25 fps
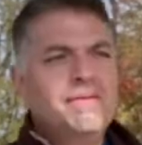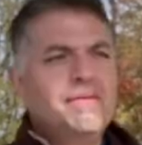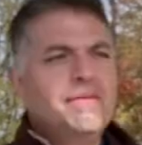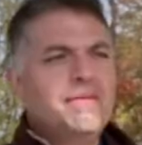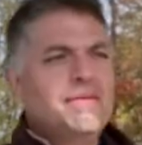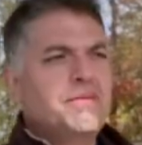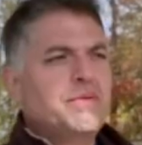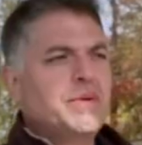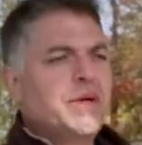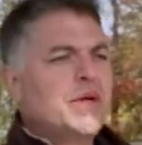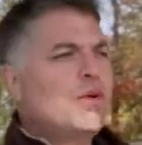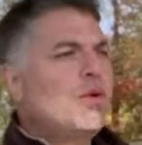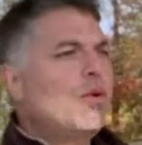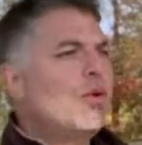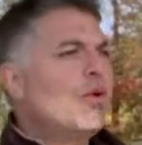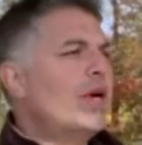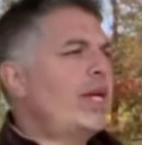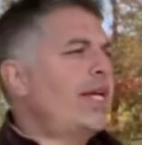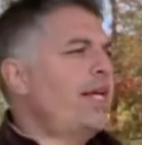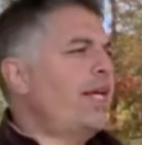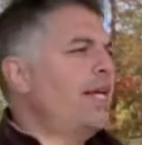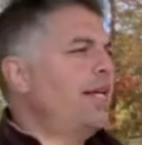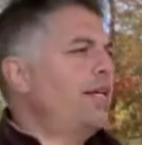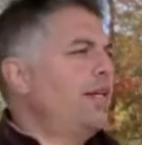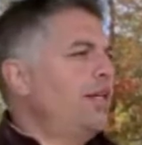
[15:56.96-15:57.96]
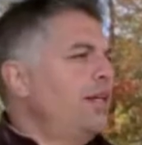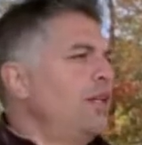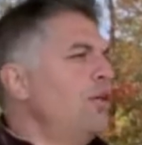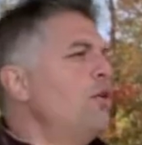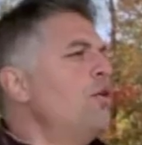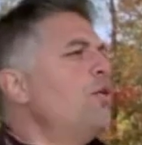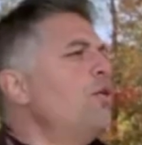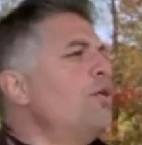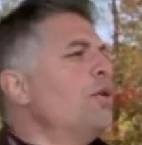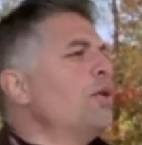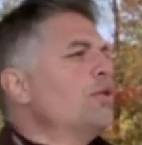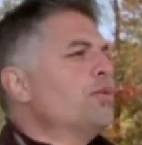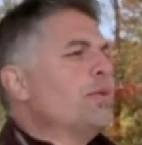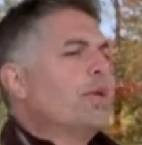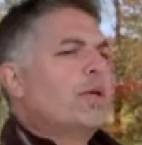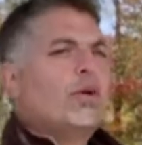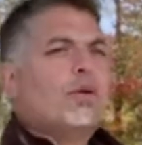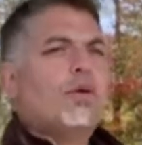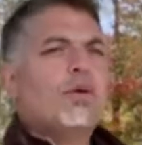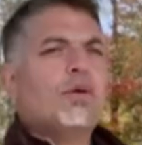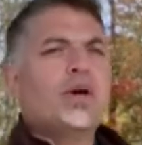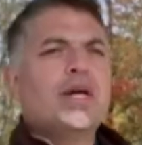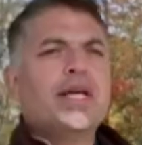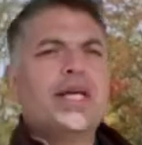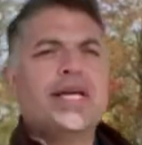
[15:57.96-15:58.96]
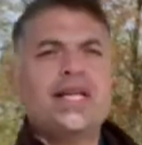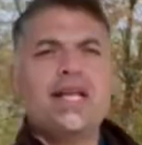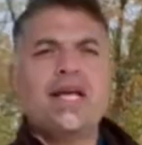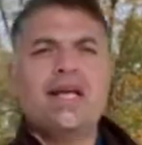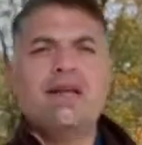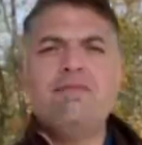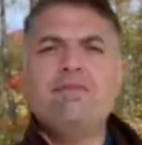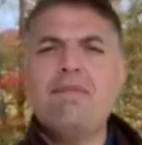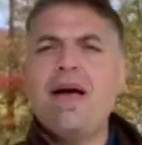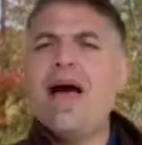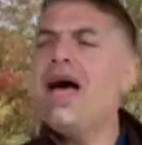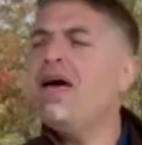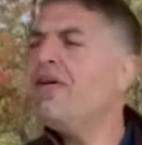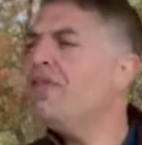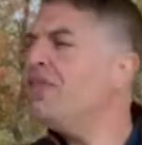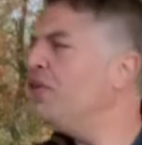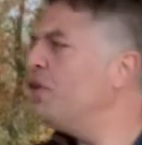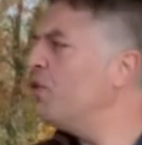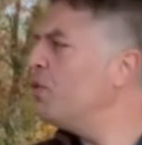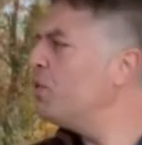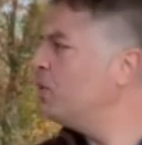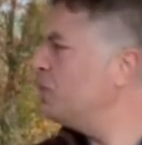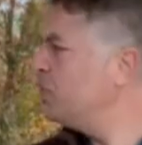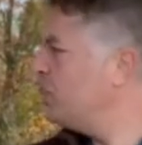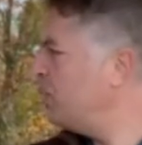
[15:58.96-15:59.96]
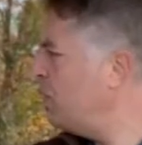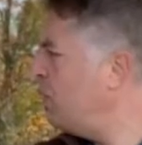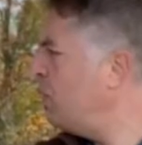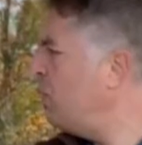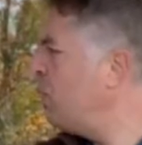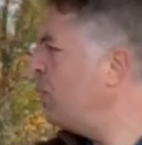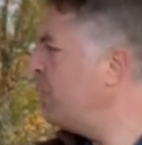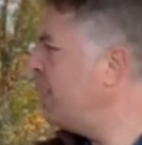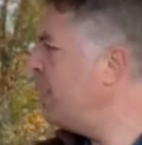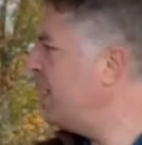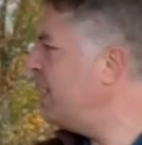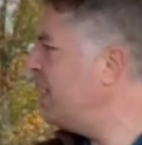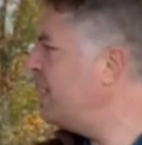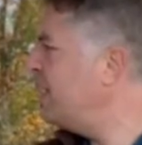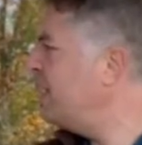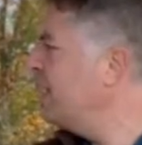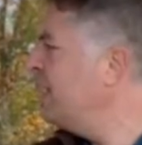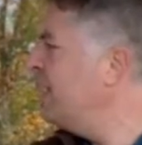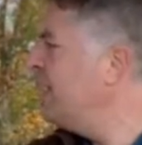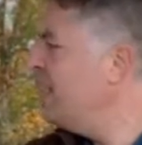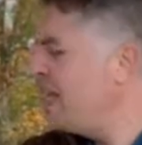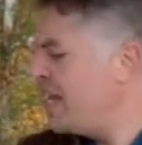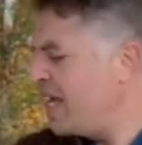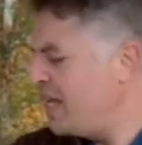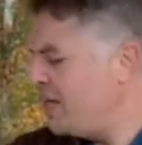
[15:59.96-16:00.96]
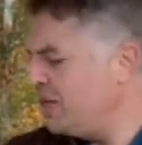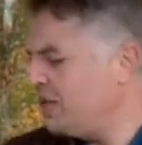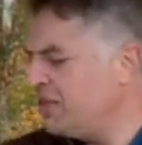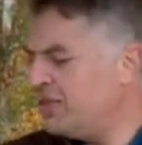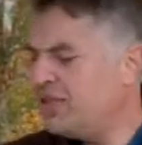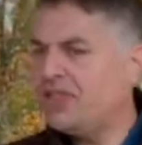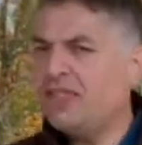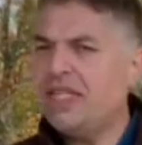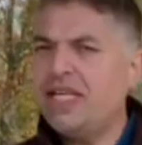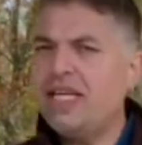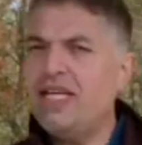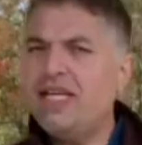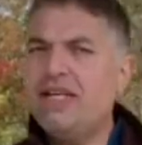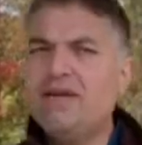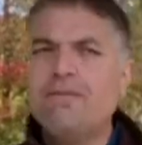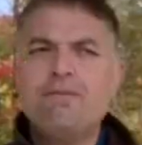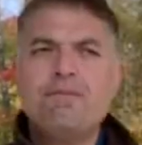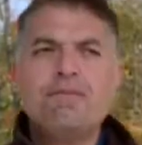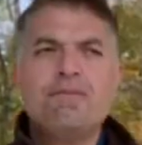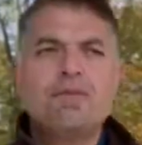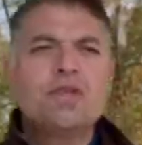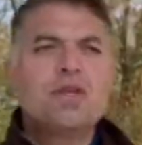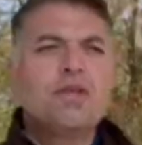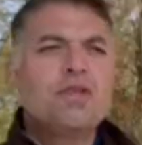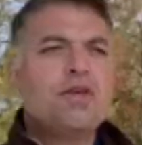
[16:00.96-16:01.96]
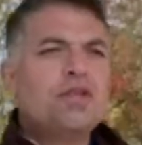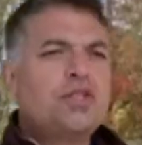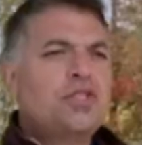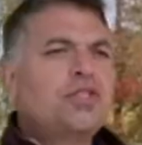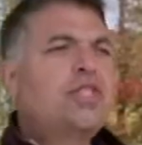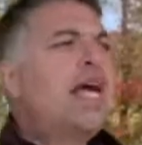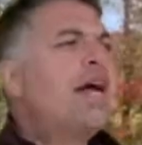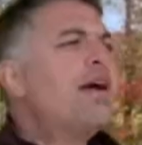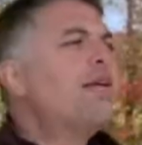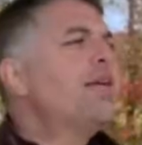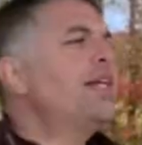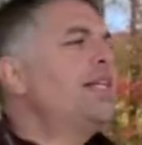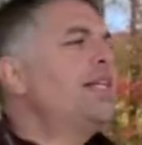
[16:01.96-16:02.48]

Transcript: recording it, Luke was recording it, and Matthew was recording it. And you see, they're sharing